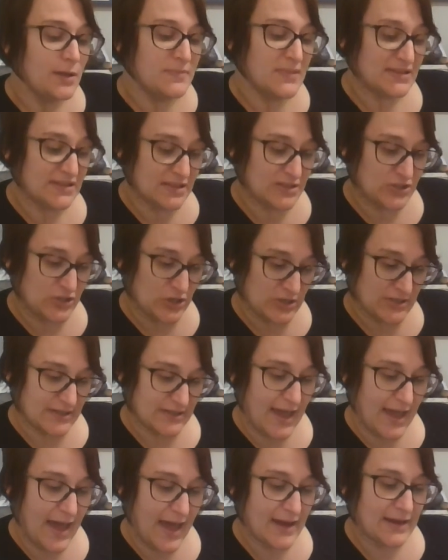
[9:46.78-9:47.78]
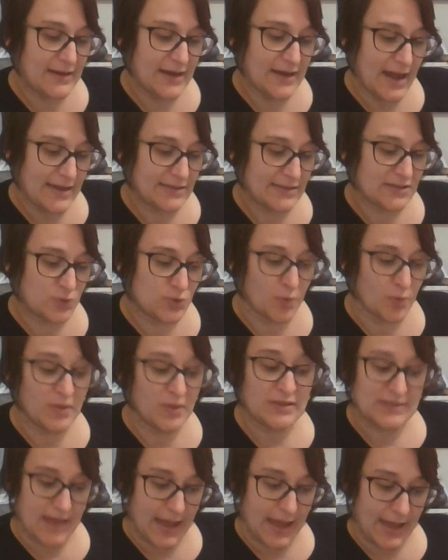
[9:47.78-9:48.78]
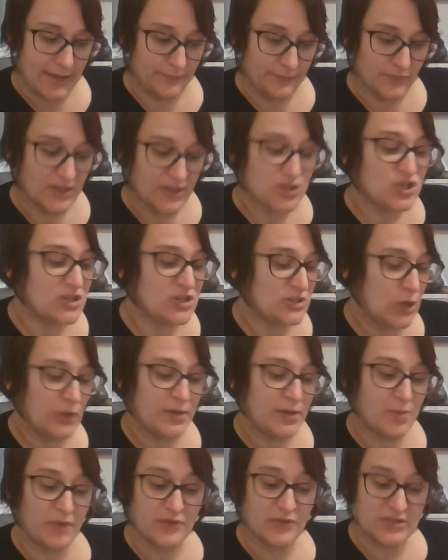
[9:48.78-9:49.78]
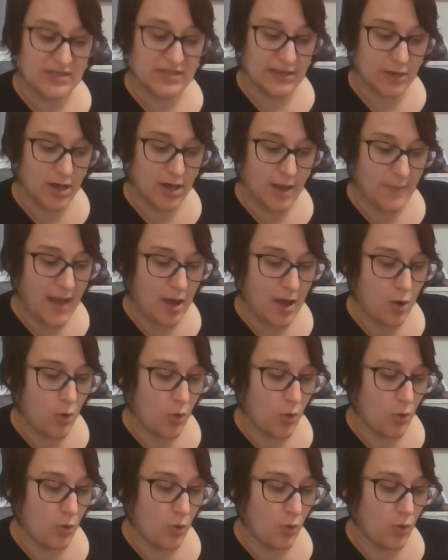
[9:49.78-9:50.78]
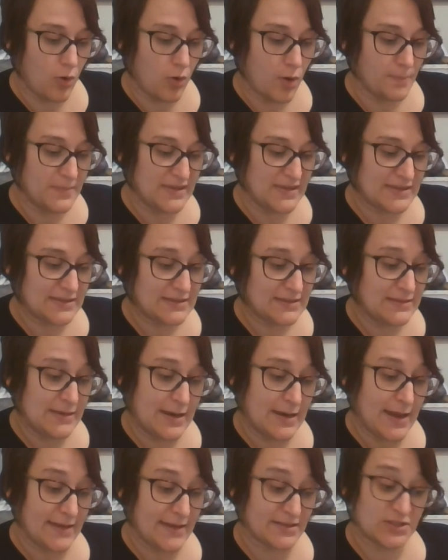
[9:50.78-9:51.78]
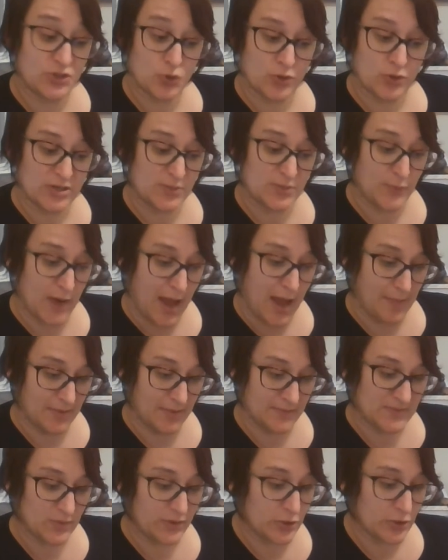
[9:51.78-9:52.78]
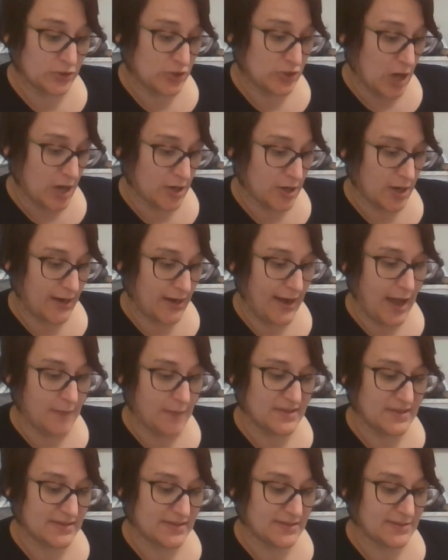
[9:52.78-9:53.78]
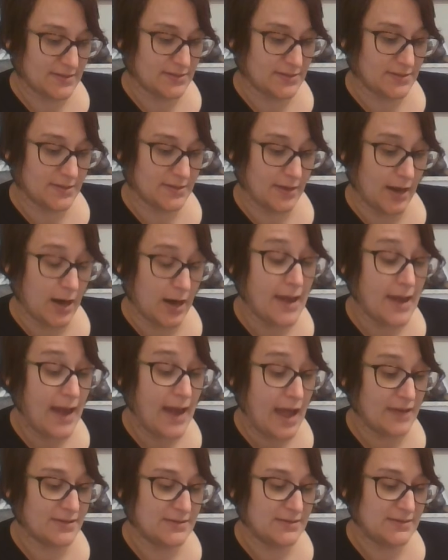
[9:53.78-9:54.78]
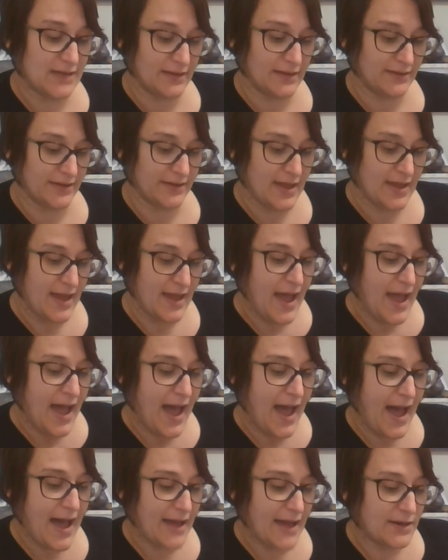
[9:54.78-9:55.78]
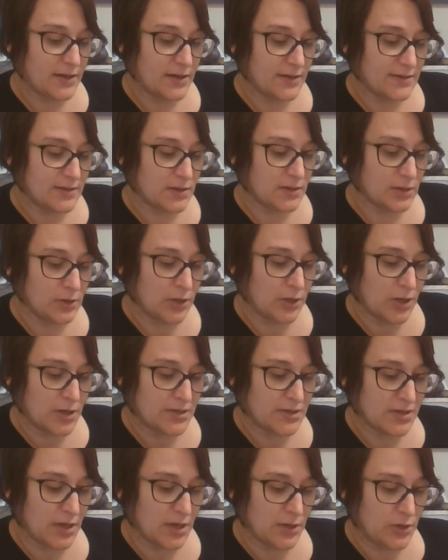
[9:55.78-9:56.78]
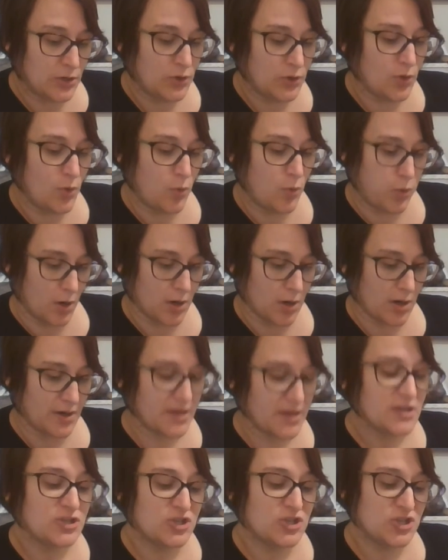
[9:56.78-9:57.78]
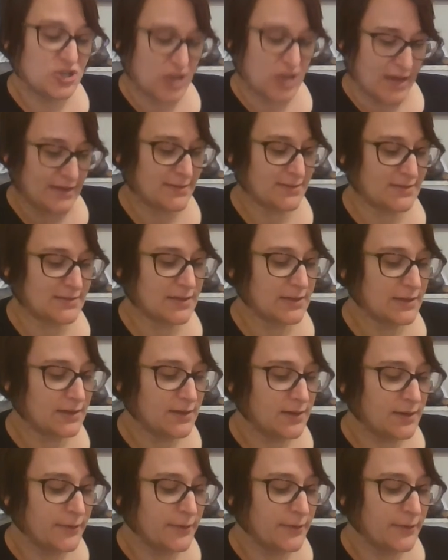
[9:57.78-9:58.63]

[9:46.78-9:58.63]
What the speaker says: Mrs. Dursley had a nice, normal day. She told him over dinner about Mrs. Next Door's problems with her daughter and how Dudley had learned a new word, shan't.